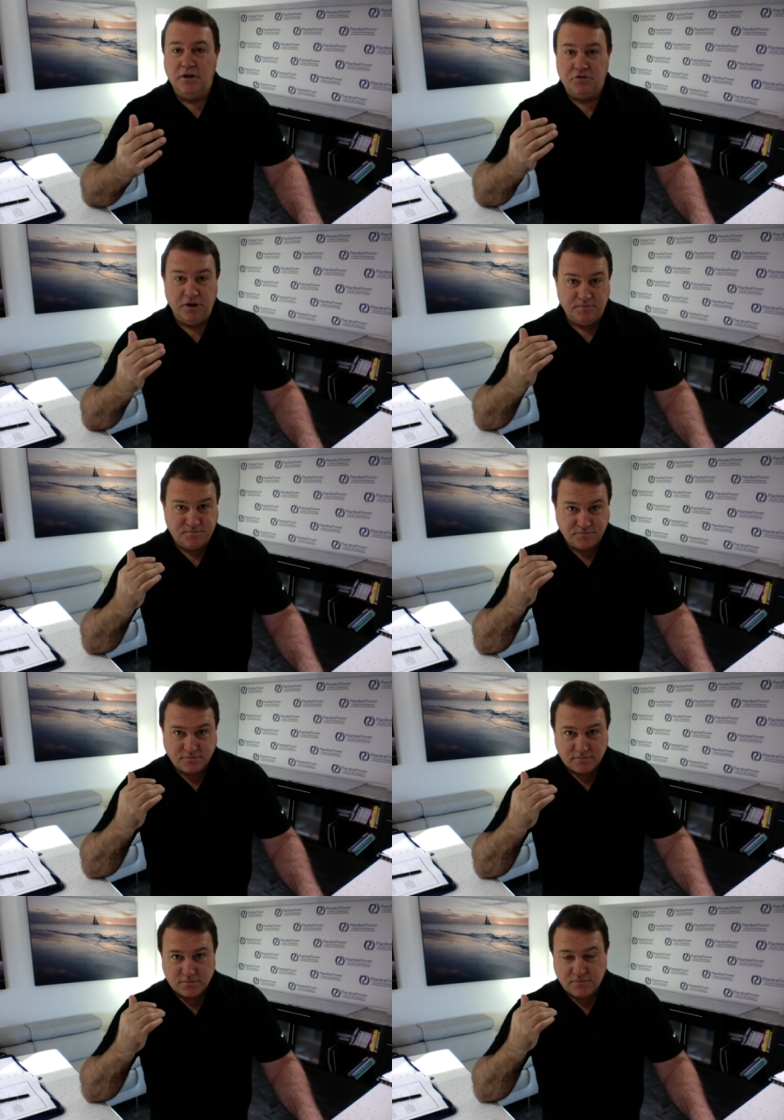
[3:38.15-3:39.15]

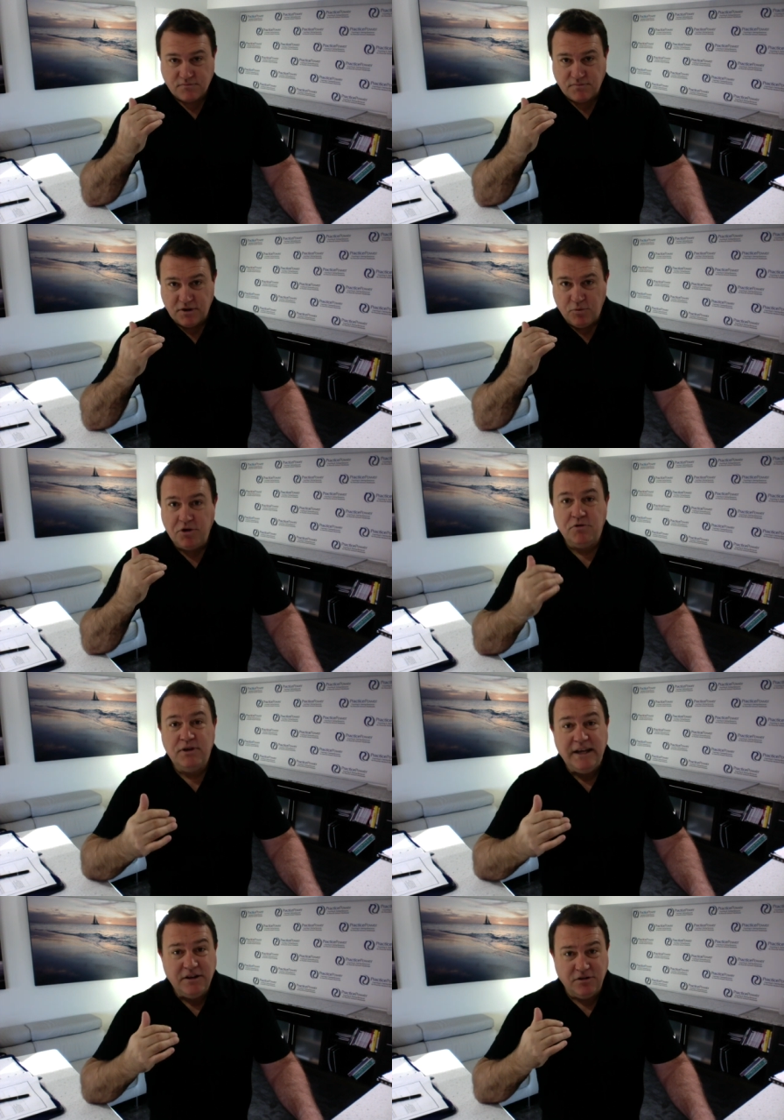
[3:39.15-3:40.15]
So what you
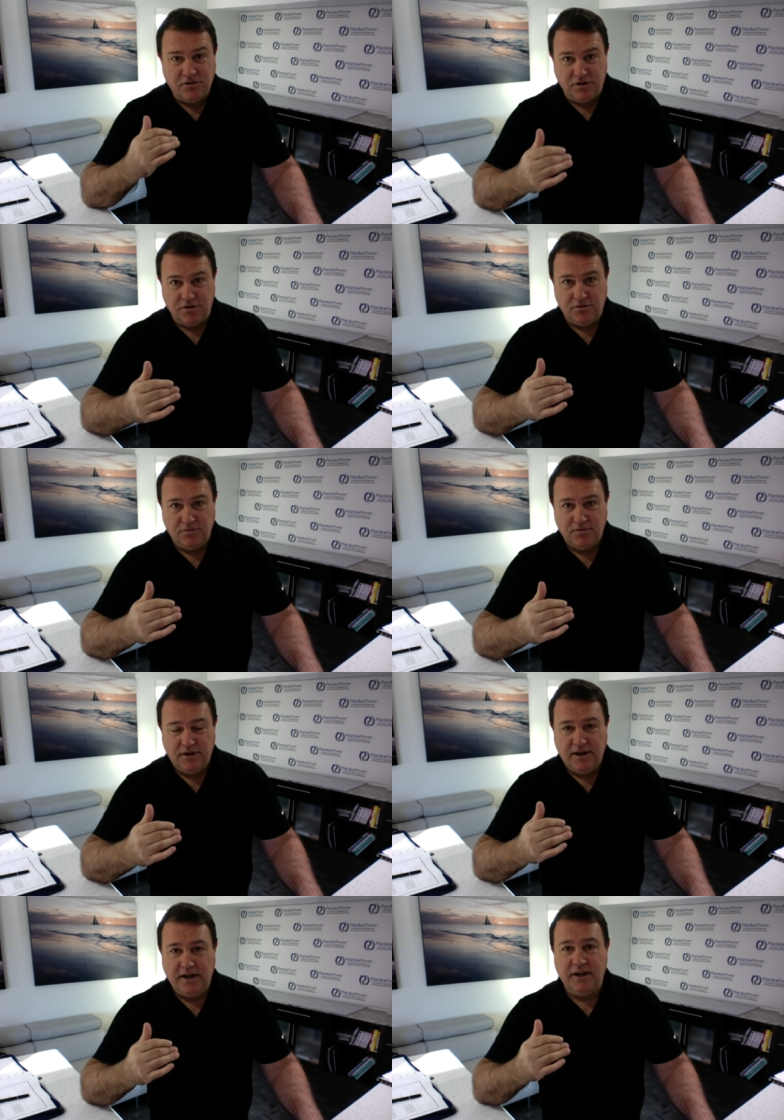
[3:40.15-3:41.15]
need to do
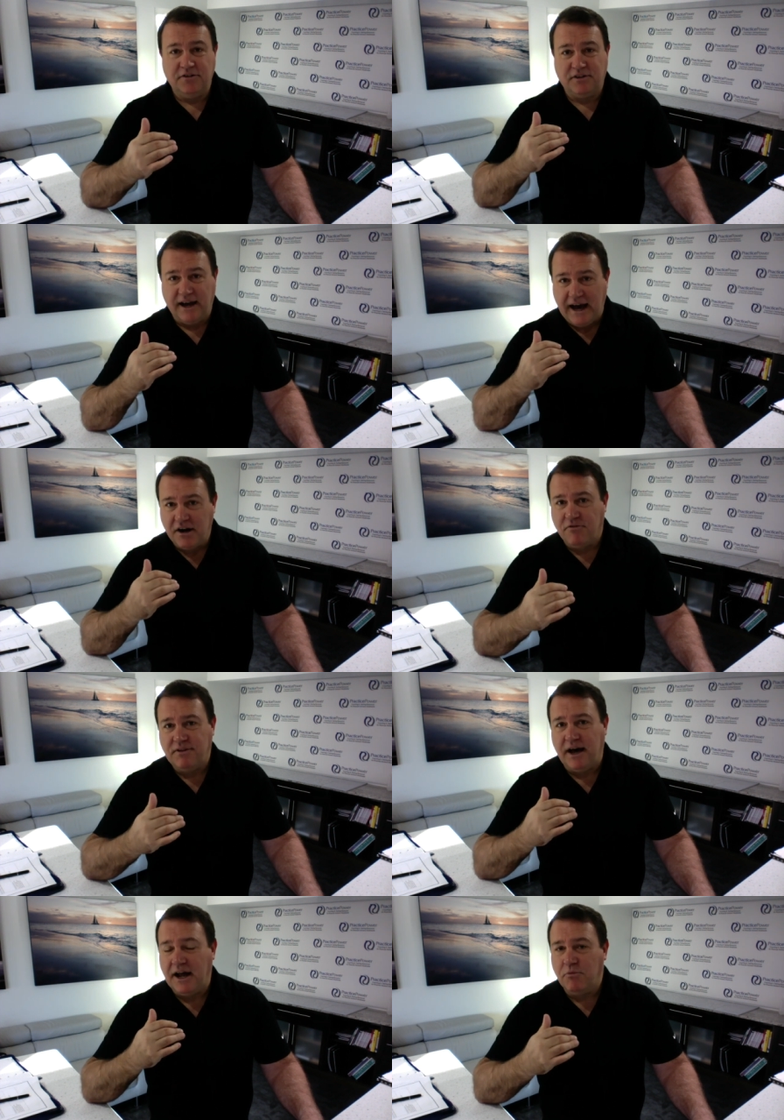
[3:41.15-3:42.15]
is to how to
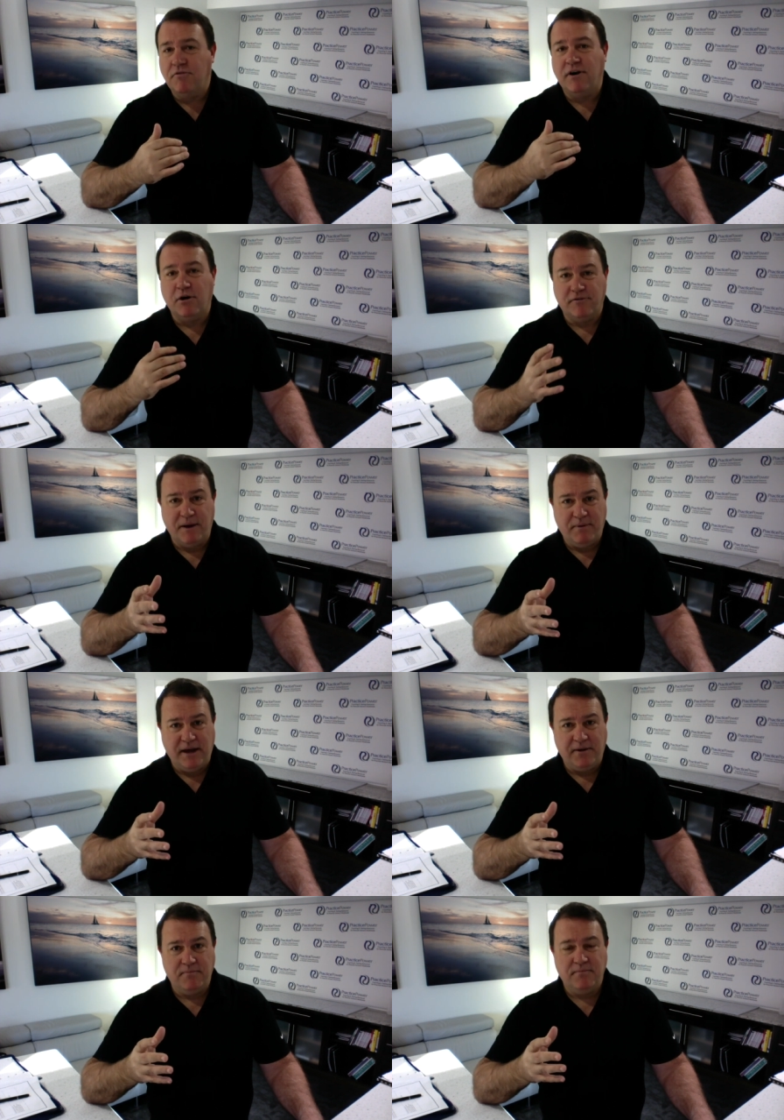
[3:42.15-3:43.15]
now how do we fire off that
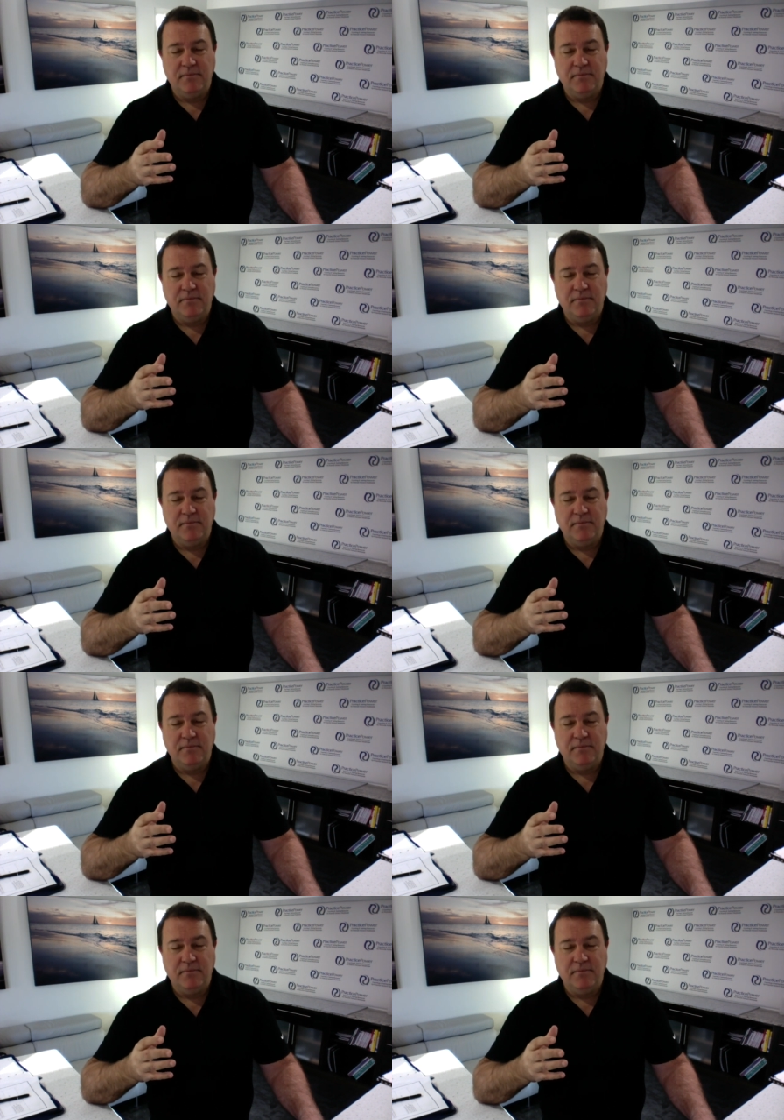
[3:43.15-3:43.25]
pain?